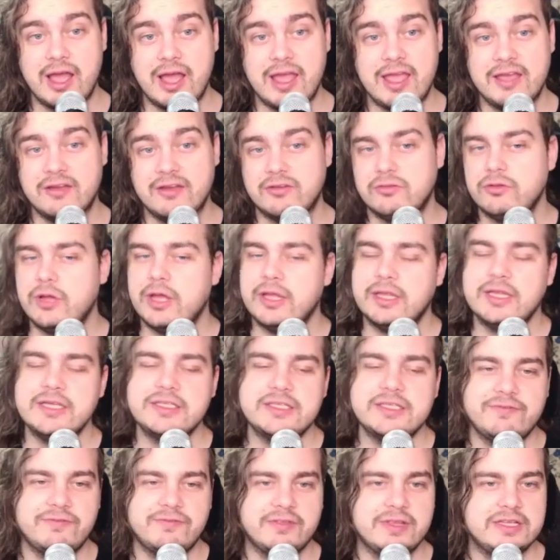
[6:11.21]
at least
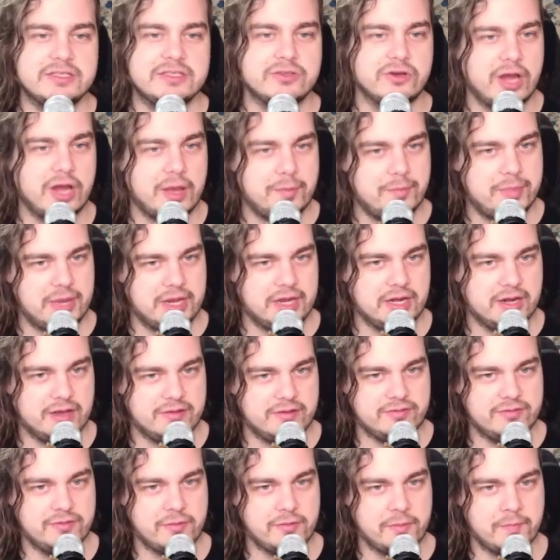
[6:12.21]
if leads are not big
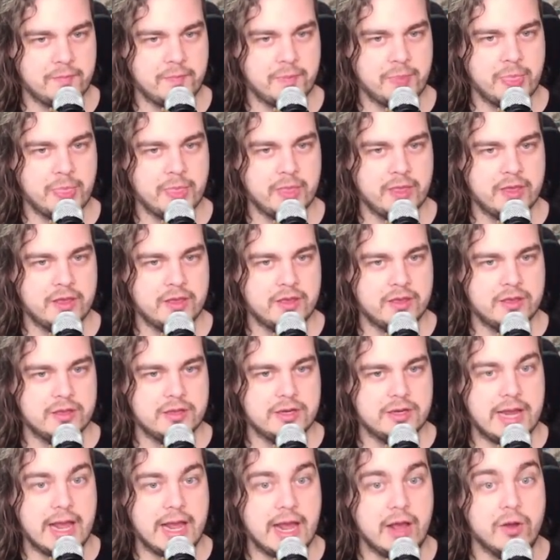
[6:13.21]
enough.
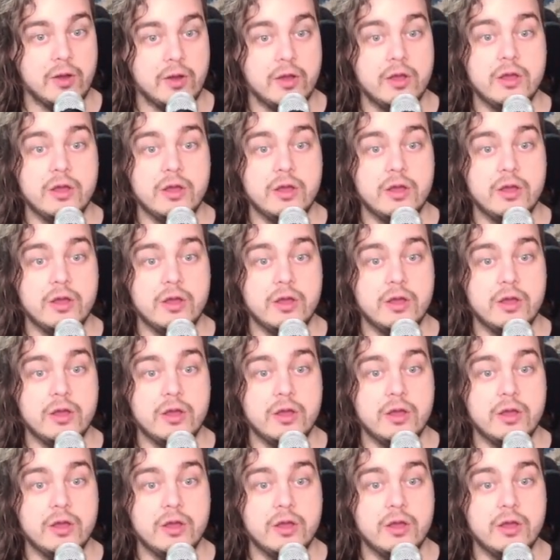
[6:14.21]
Now,